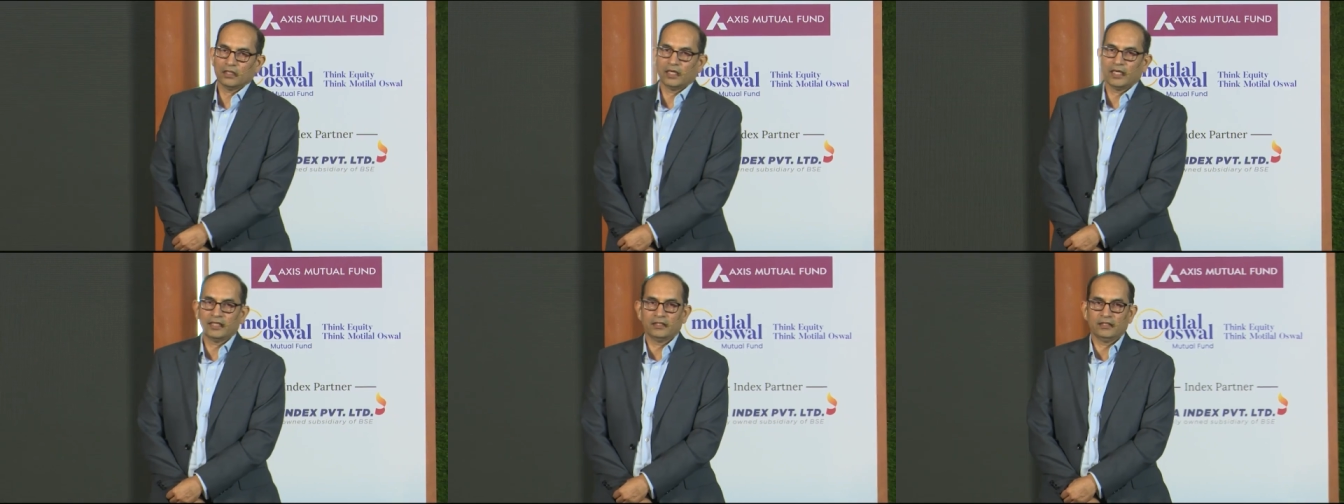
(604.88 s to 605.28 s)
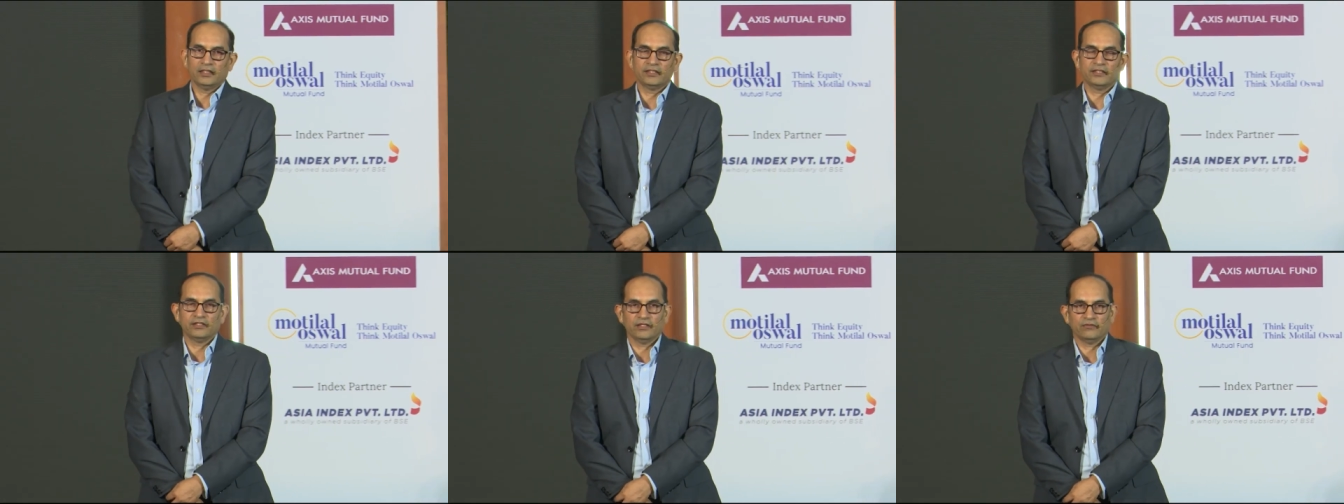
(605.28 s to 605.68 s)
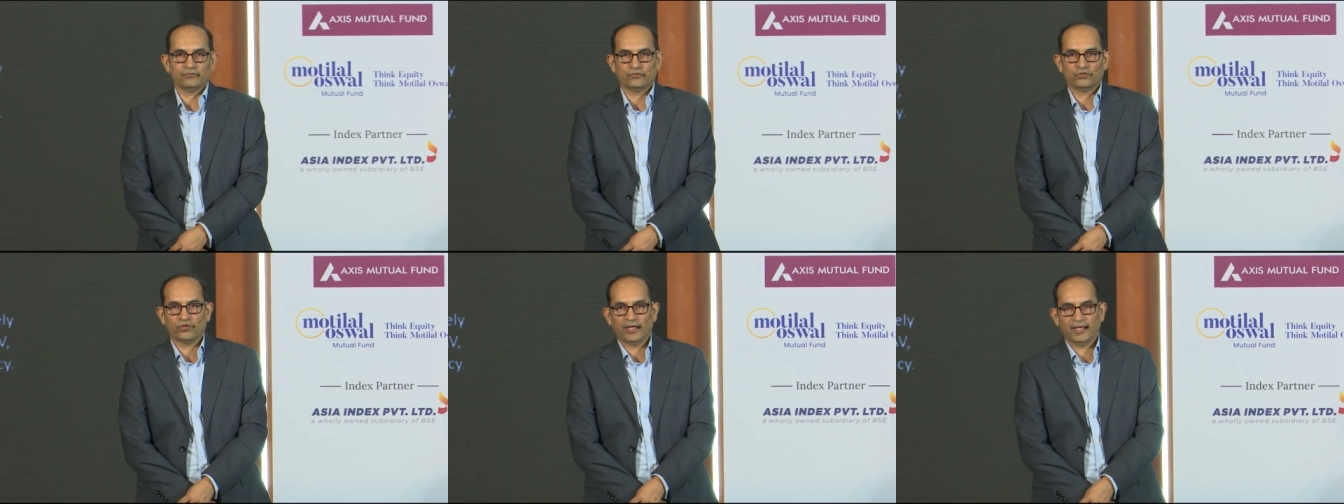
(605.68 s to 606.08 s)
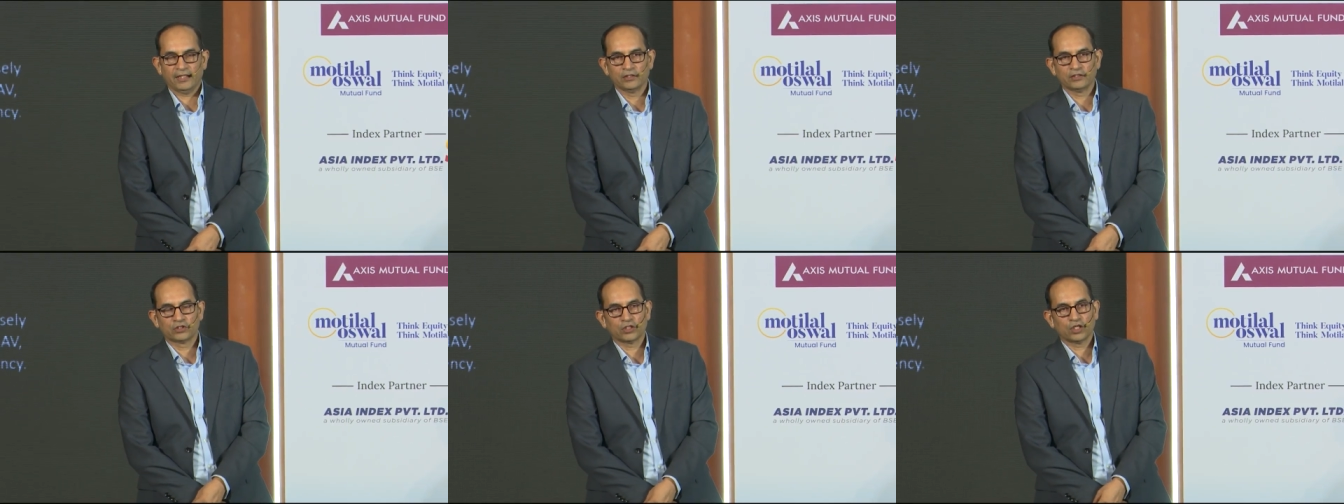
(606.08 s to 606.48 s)
an ETF
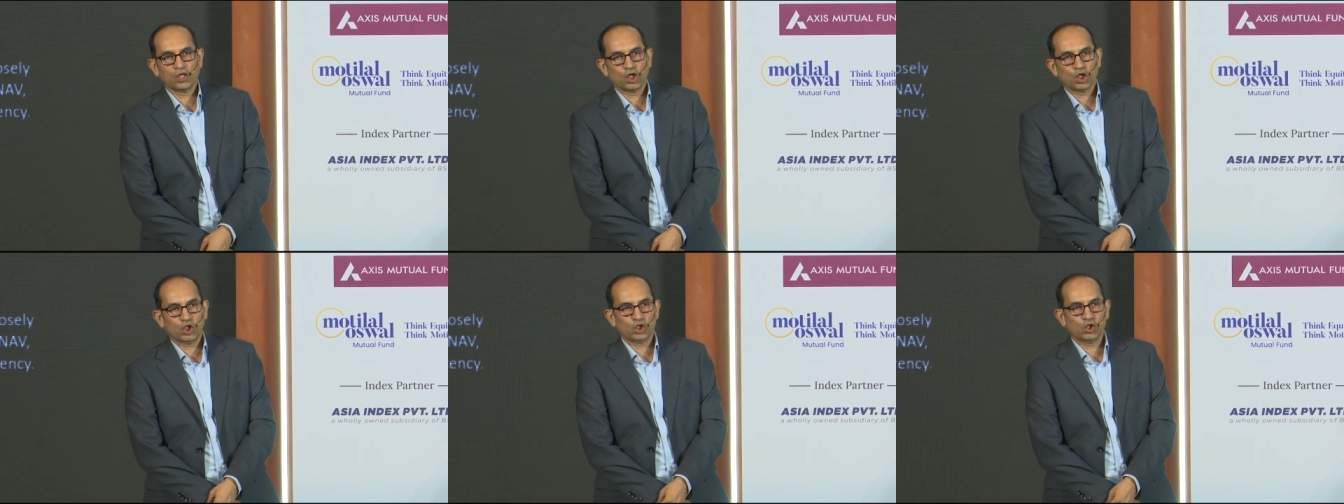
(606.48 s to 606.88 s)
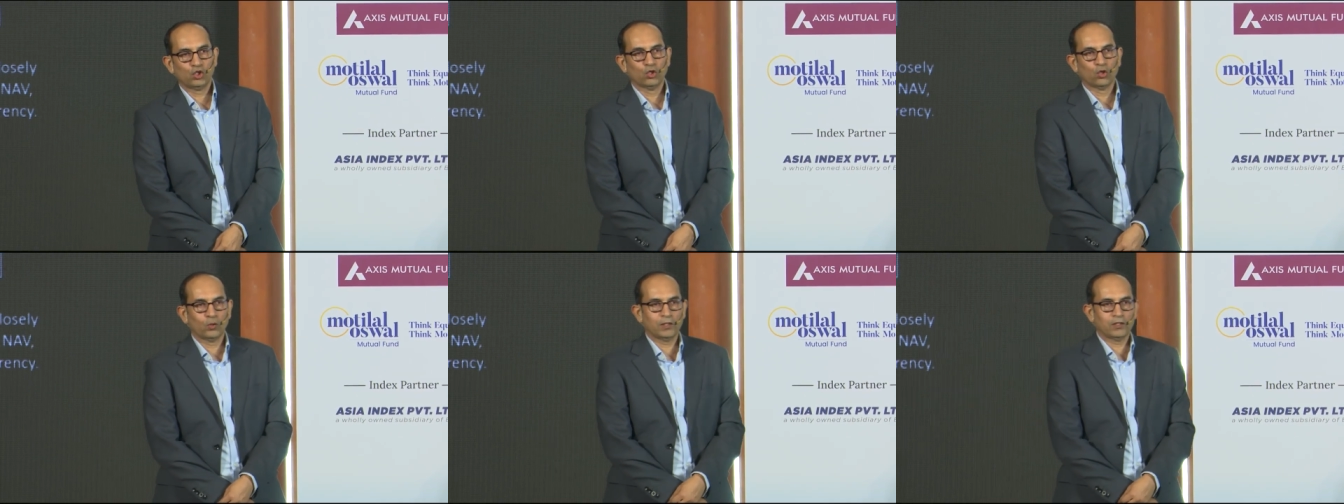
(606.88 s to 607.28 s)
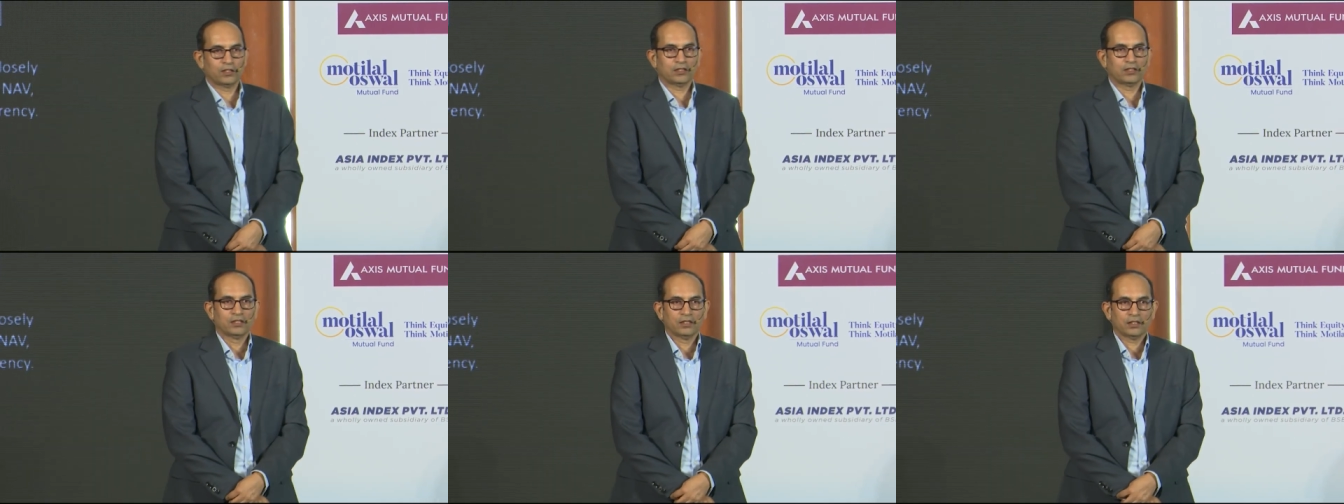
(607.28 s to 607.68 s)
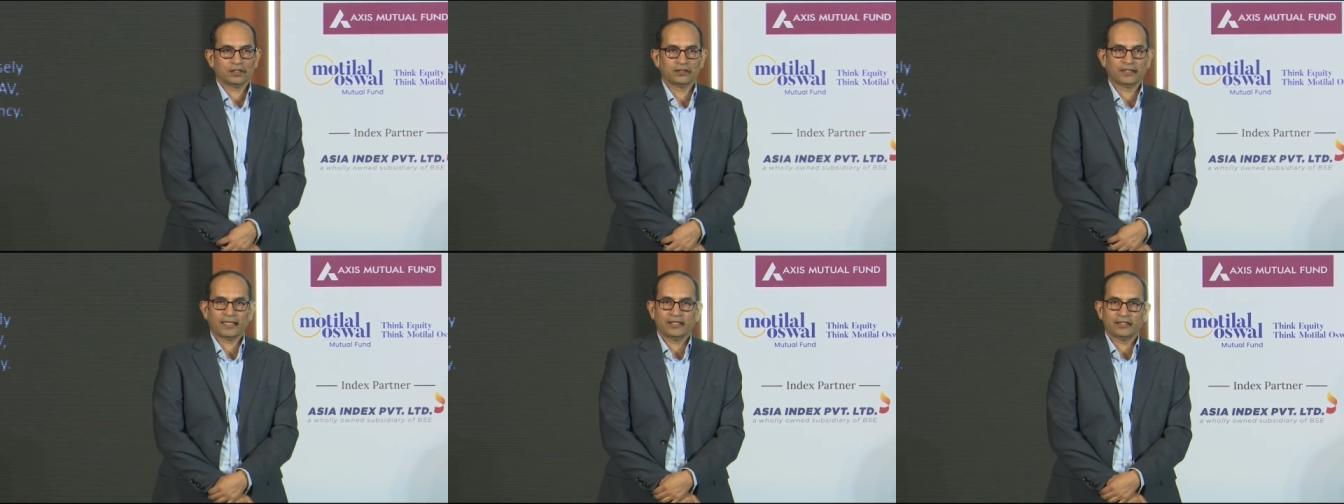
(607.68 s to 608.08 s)
trades lower
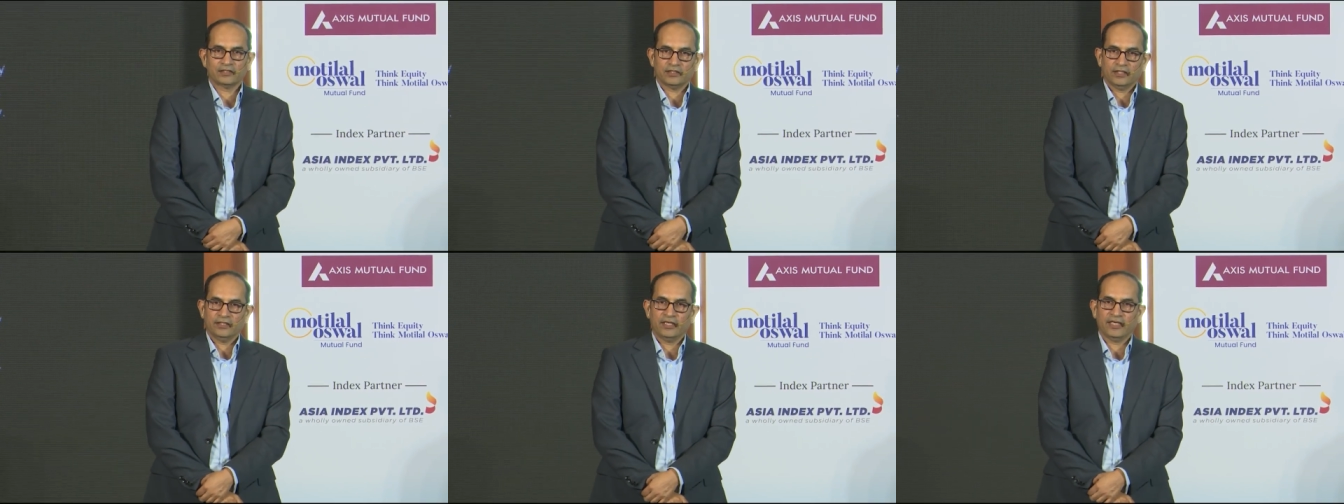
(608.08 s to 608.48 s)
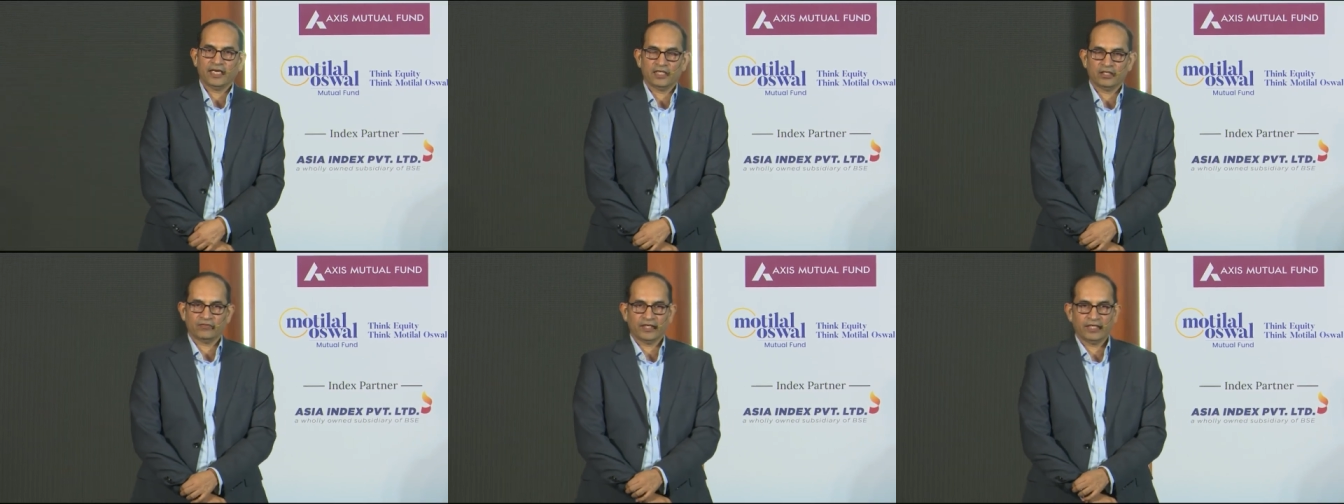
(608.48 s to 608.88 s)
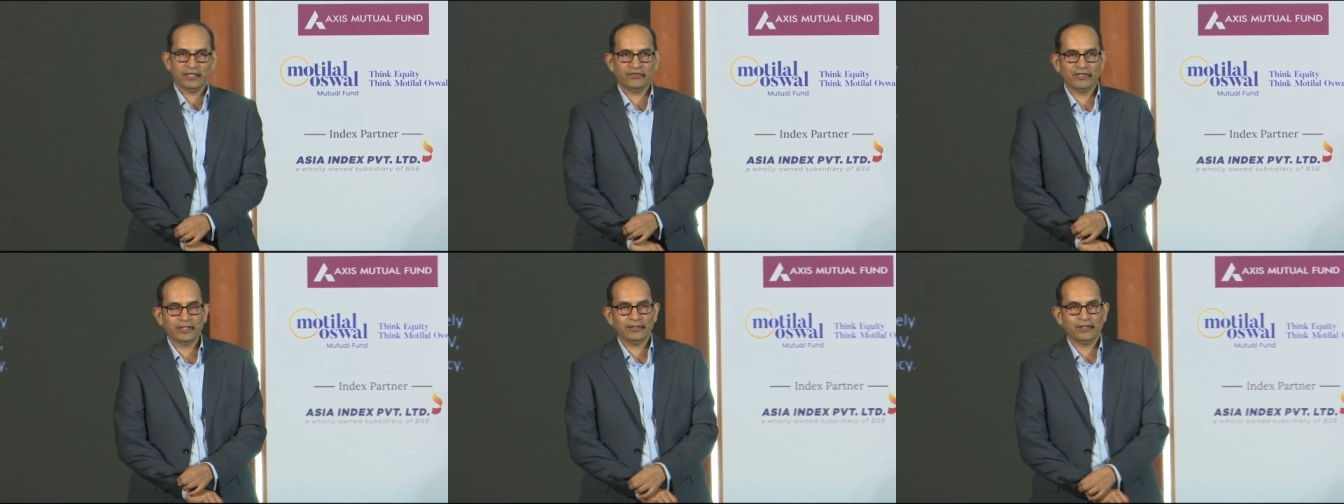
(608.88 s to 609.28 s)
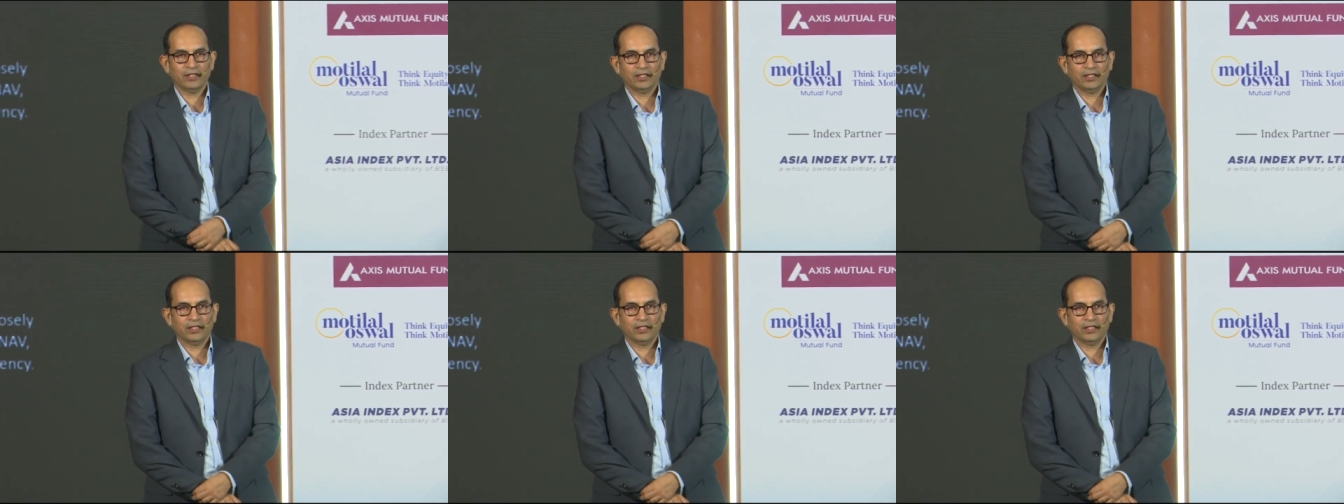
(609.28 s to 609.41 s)
than its indicative NAV,